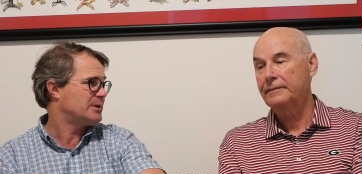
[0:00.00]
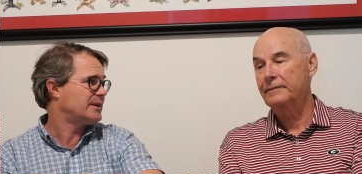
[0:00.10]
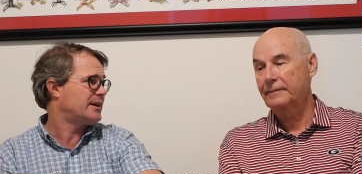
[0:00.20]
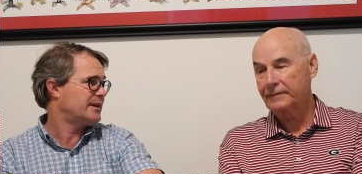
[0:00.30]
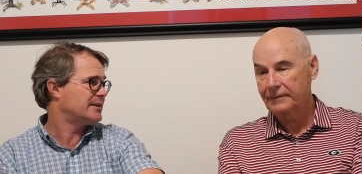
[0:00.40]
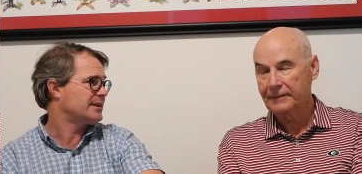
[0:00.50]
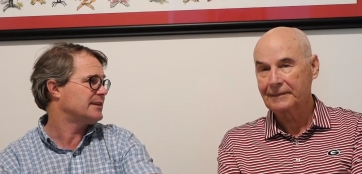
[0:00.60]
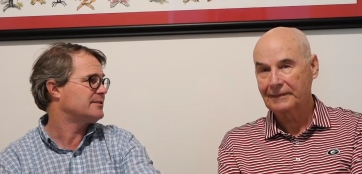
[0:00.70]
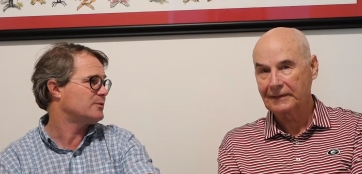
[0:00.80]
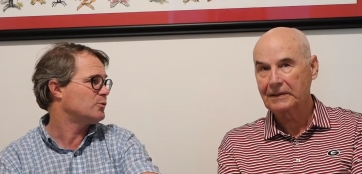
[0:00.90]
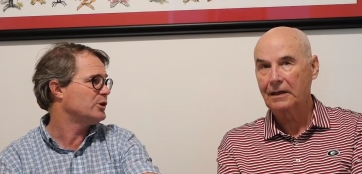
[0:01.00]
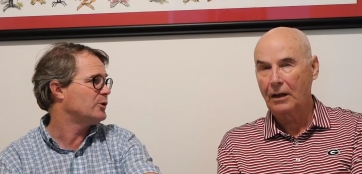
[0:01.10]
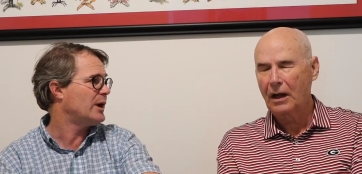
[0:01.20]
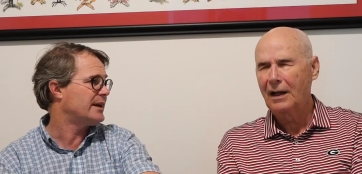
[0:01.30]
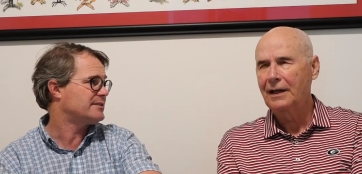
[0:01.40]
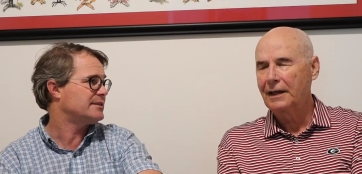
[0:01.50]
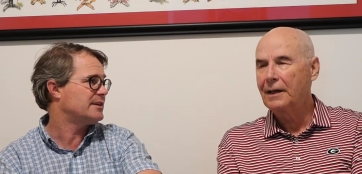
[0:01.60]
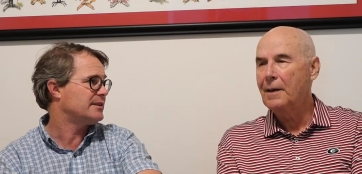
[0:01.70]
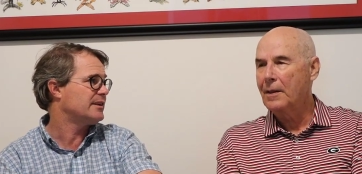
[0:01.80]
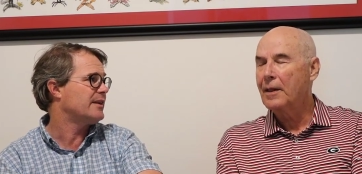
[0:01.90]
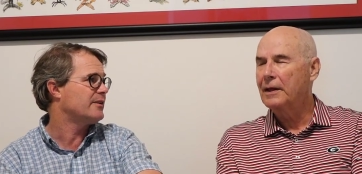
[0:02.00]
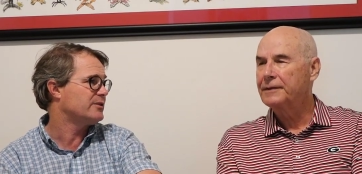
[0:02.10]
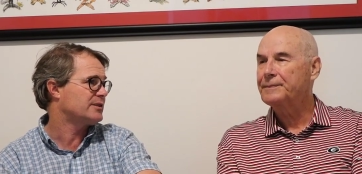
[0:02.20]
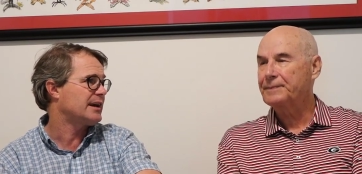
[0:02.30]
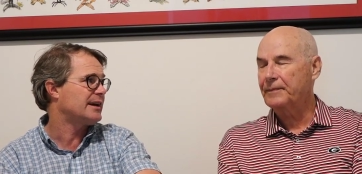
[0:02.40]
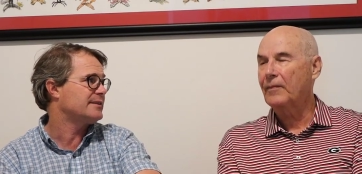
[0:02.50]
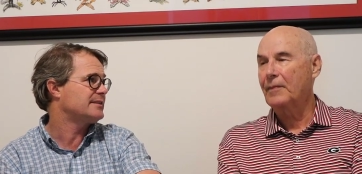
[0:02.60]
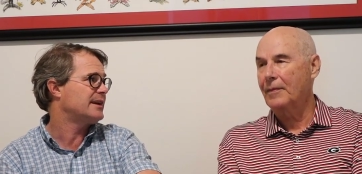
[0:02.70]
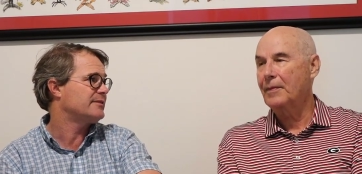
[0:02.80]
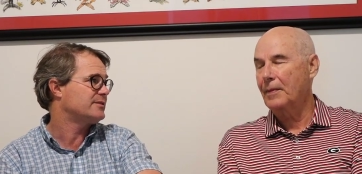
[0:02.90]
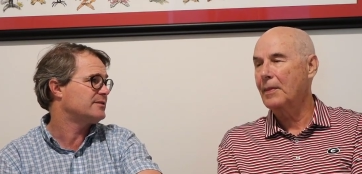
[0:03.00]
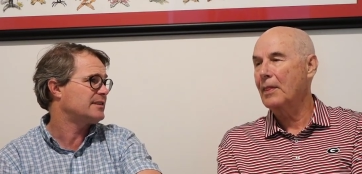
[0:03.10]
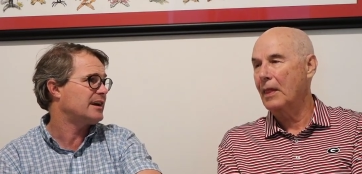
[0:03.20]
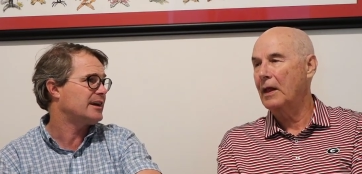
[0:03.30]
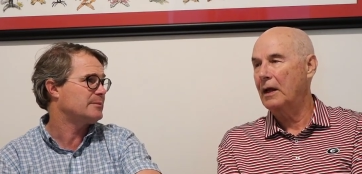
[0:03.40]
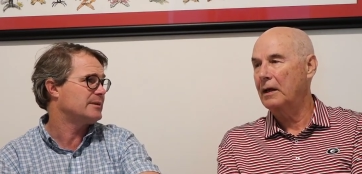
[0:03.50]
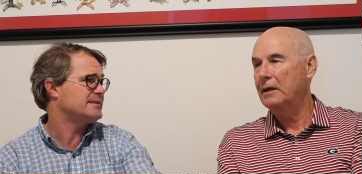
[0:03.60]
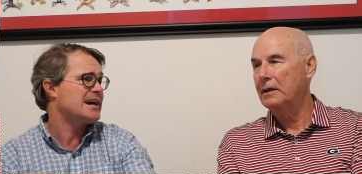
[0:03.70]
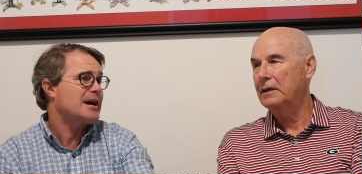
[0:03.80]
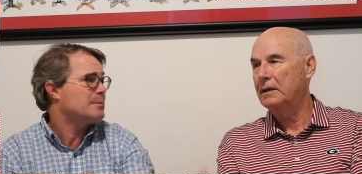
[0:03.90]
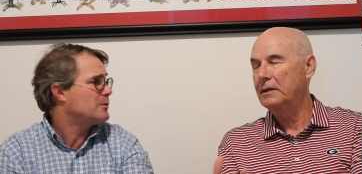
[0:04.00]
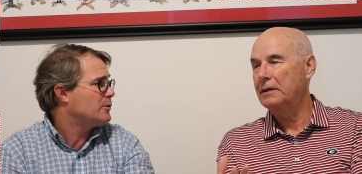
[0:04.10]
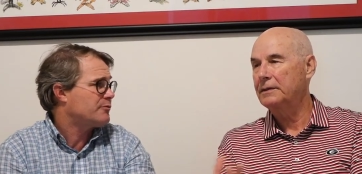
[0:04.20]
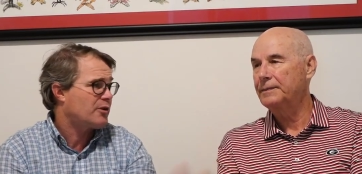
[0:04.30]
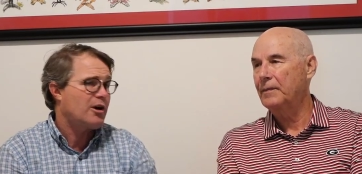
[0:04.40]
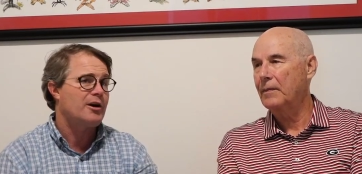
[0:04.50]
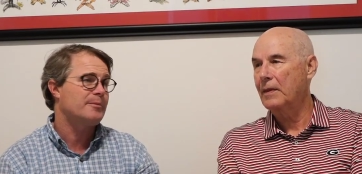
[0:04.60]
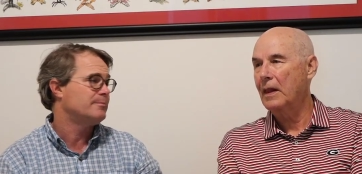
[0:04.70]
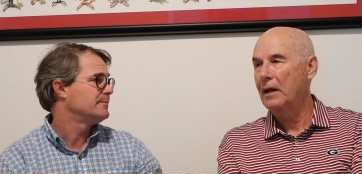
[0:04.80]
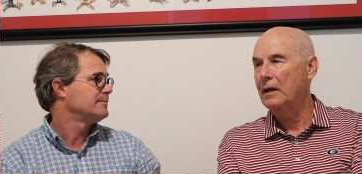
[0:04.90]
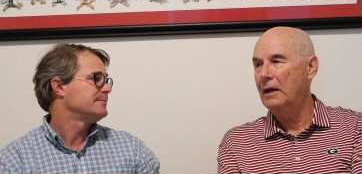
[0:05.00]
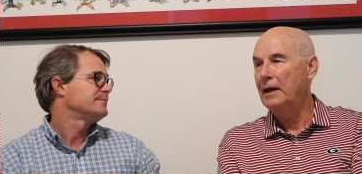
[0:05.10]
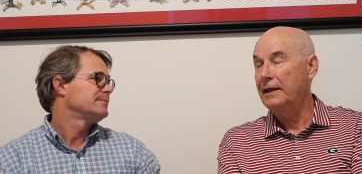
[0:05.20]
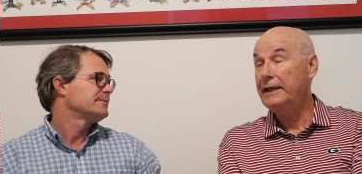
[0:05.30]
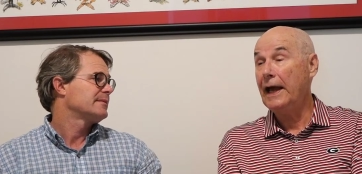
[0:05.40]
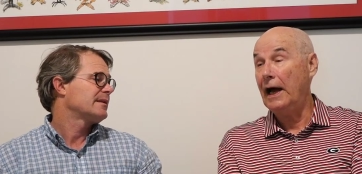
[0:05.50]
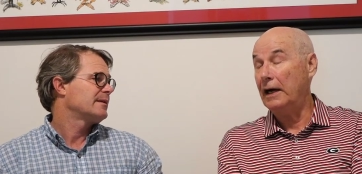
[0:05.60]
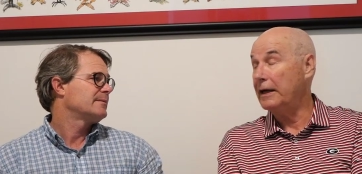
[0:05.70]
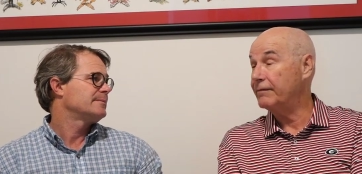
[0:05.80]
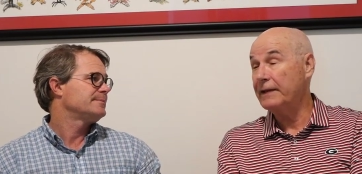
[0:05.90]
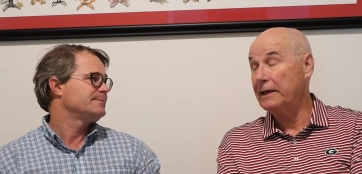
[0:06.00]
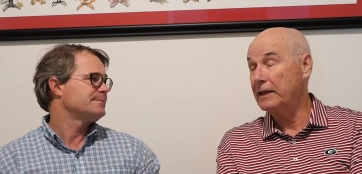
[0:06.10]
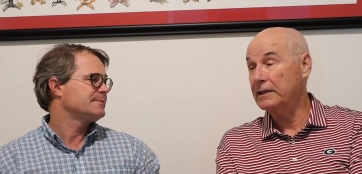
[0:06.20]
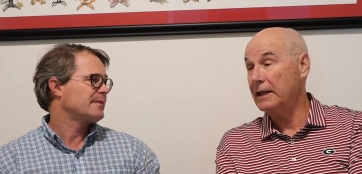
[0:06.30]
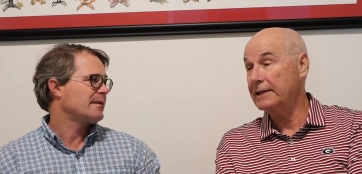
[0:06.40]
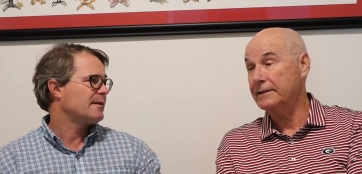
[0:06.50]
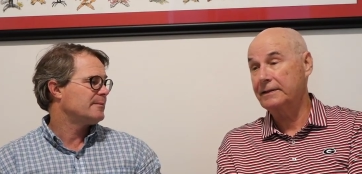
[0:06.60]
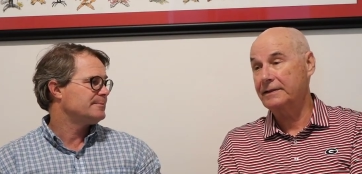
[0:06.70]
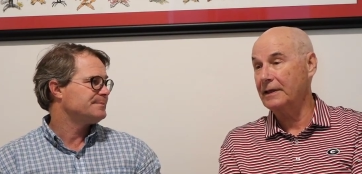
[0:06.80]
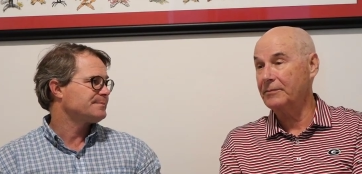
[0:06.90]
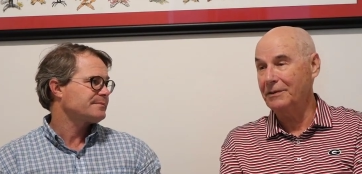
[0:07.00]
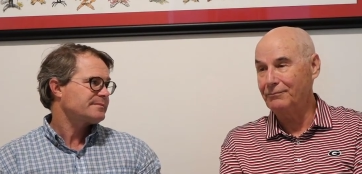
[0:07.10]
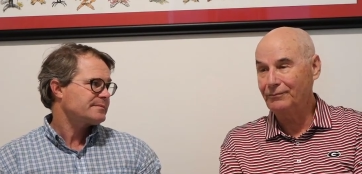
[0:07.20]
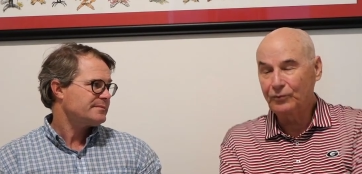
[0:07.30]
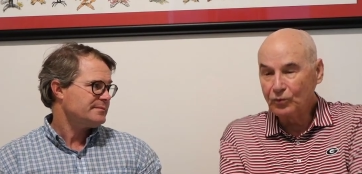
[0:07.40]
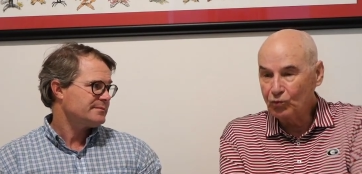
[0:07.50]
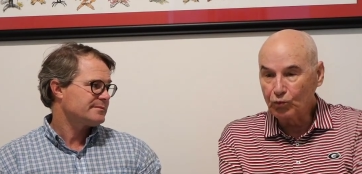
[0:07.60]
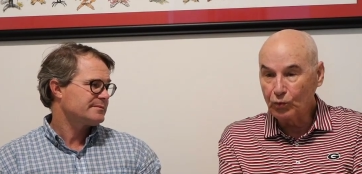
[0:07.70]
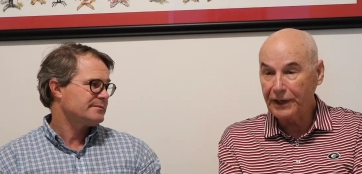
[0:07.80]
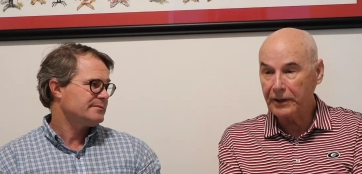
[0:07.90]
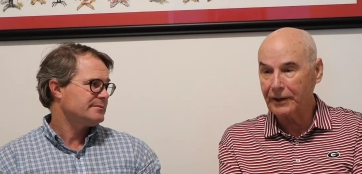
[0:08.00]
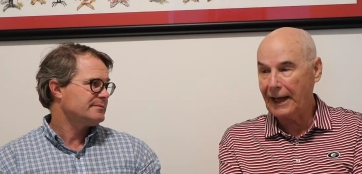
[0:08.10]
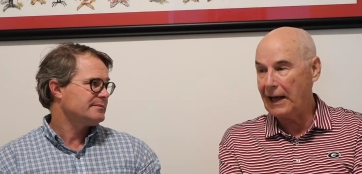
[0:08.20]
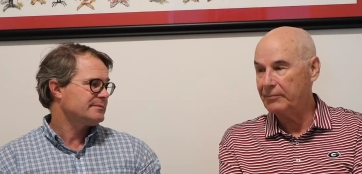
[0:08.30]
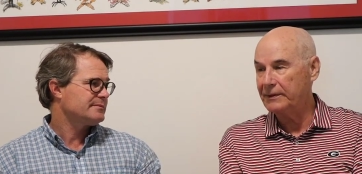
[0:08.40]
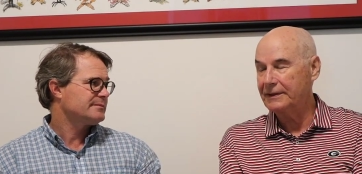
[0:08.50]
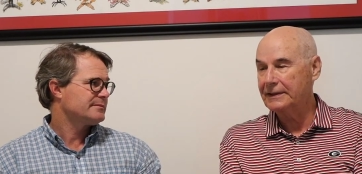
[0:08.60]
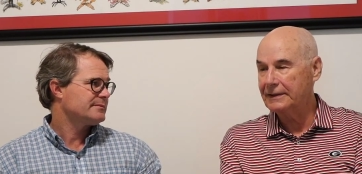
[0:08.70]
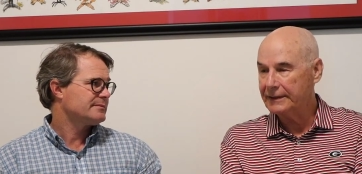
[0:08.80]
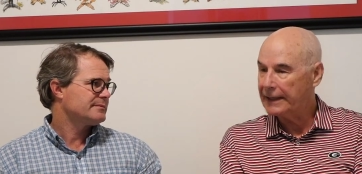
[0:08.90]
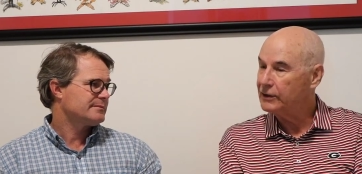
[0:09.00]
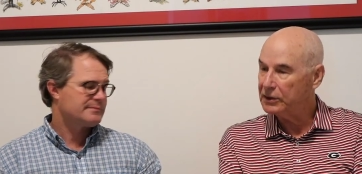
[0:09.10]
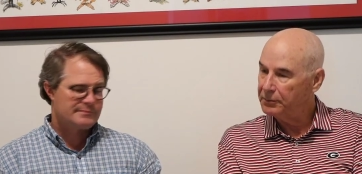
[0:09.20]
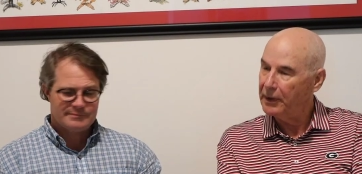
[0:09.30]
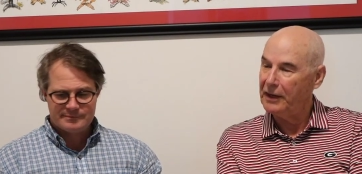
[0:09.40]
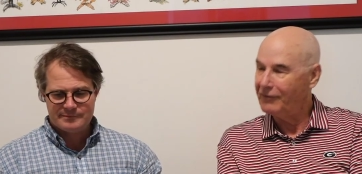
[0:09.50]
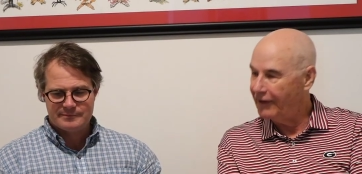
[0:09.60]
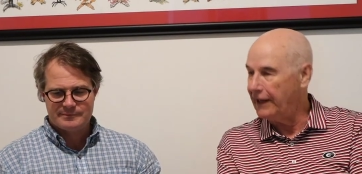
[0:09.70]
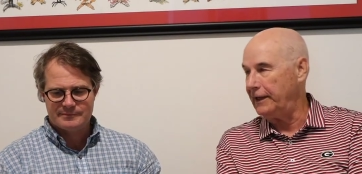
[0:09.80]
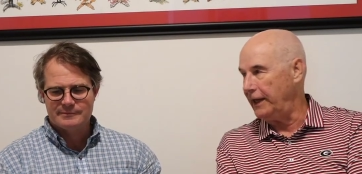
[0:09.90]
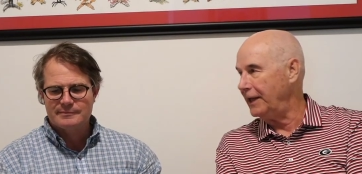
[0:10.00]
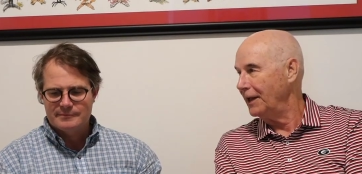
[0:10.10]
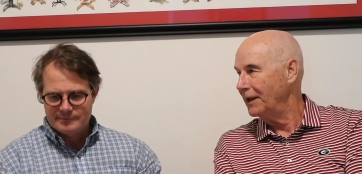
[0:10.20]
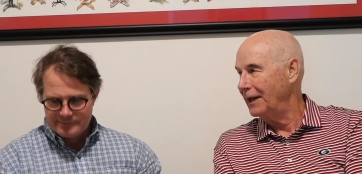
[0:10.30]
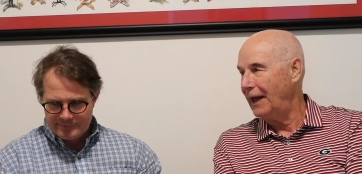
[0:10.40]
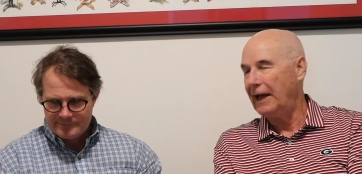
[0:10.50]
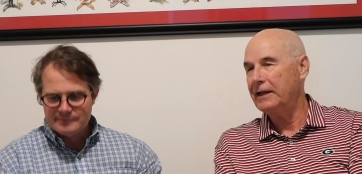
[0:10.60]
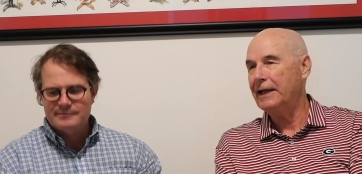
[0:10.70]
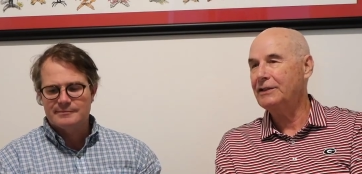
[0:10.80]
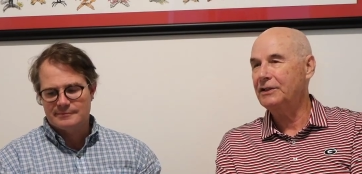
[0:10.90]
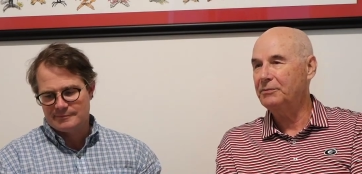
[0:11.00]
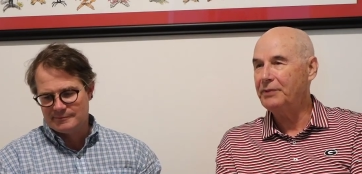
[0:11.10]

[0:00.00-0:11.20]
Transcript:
Speaker 1: but I, I, think it's a real asset to let those guys have time and timing with Fromm.
Speaker 2: Yeah, if they unless something weird happens, they should beat Vandy, and they should